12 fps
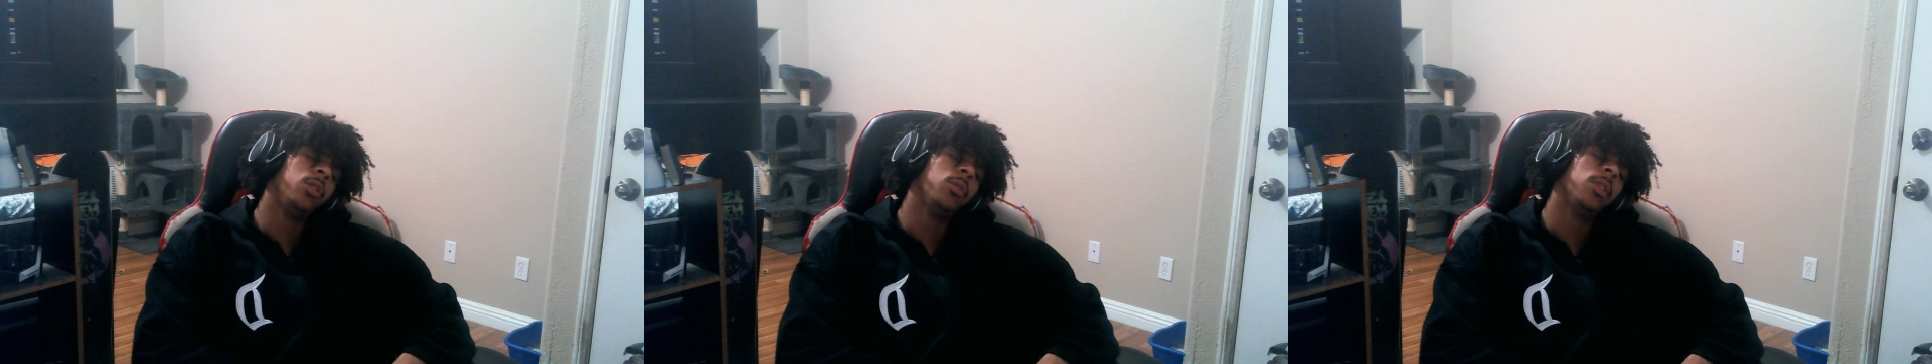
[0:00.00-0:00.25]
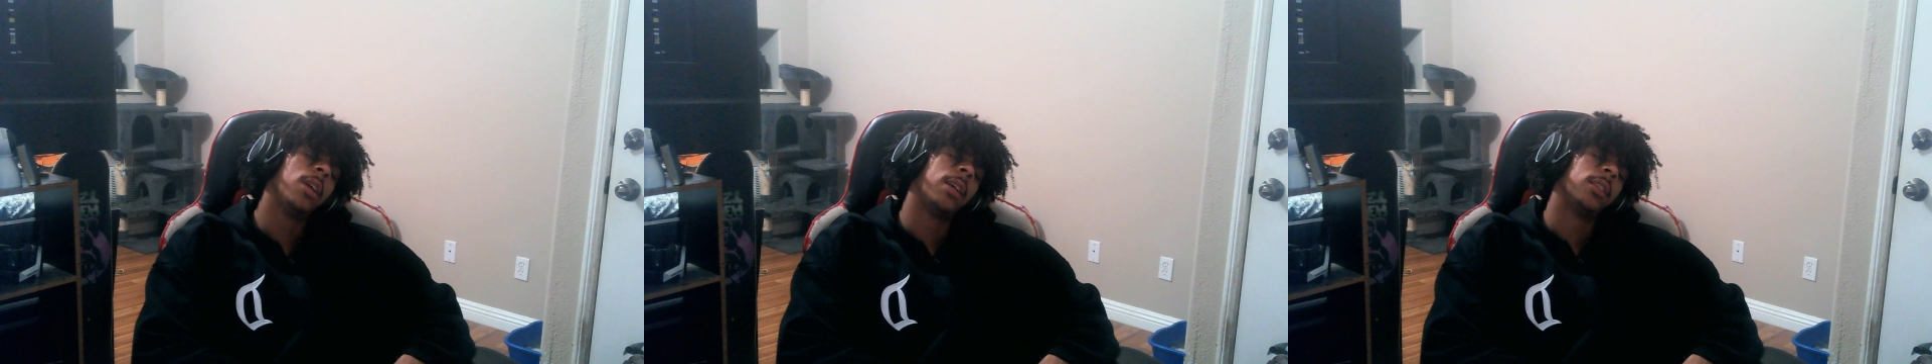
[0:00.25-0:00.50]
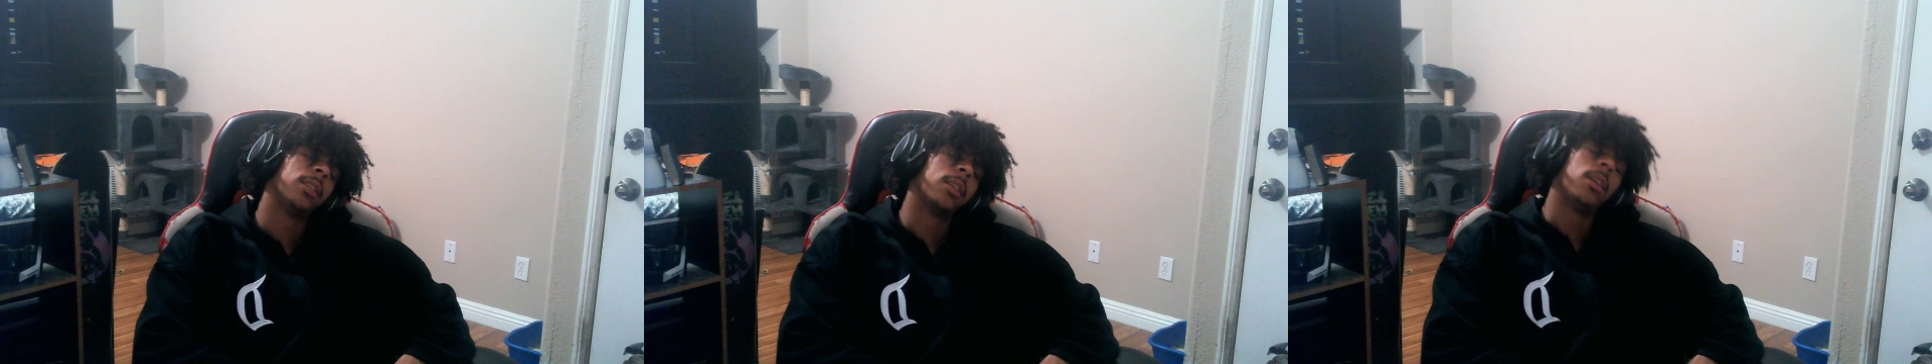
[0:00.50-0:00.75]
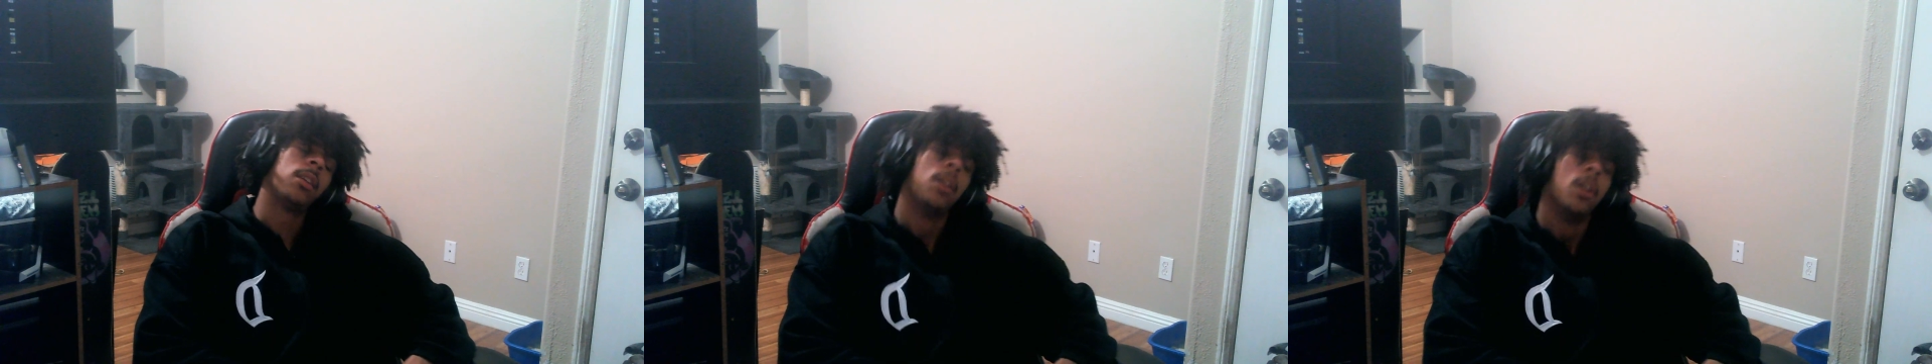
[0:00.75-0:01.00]
you guys
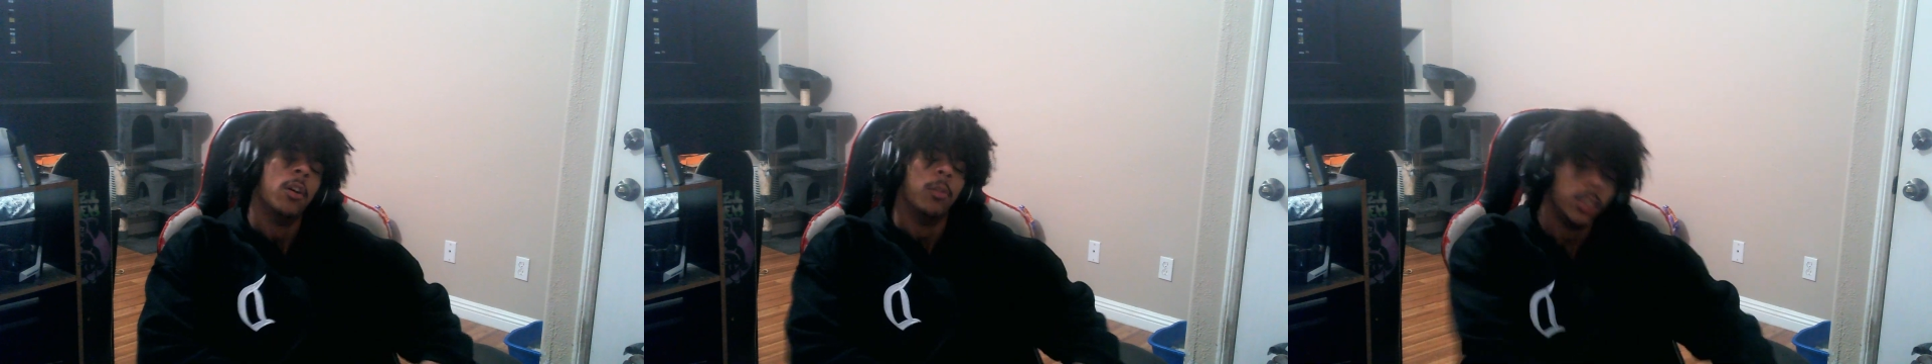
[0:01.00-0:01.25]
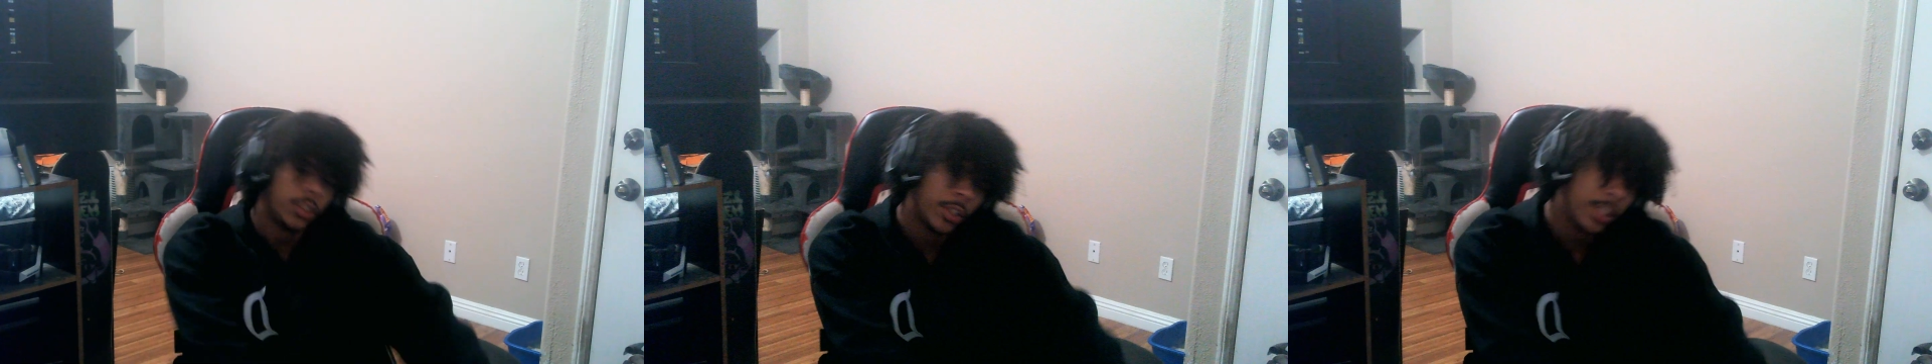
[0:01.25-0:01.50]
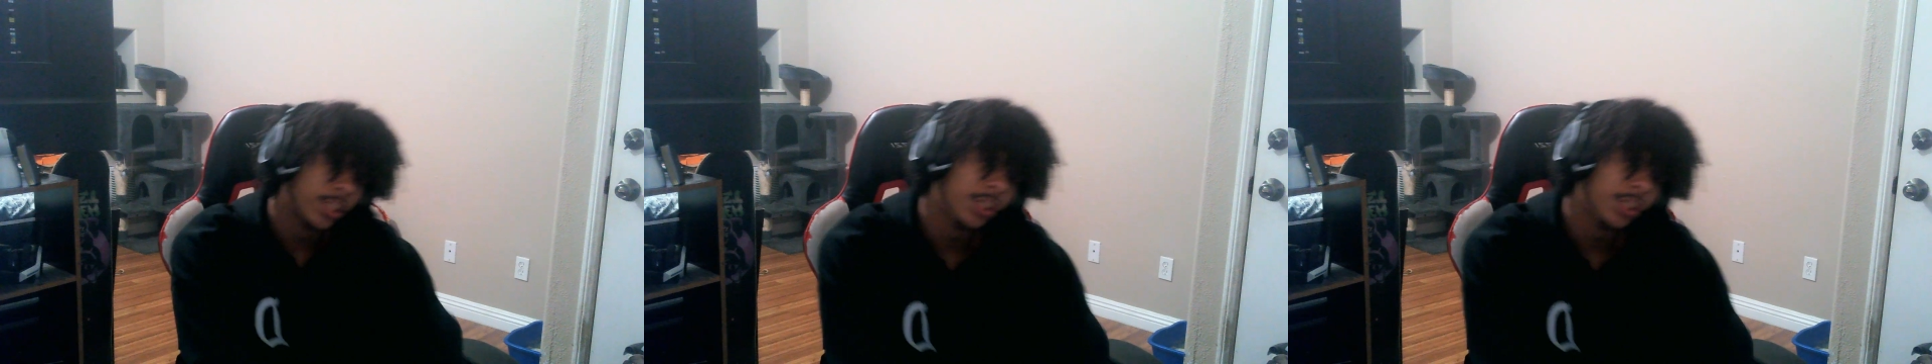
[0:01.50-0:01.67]
like? What strains are you